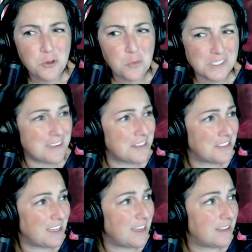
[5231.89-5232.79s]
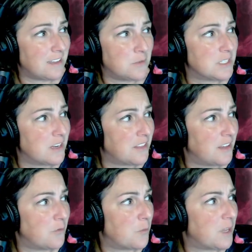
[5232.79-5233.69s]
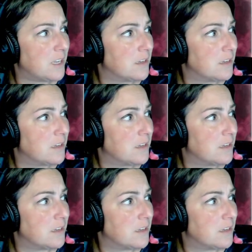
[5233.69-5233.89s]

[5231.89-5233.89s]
Was that a thing? That was not a thing for me.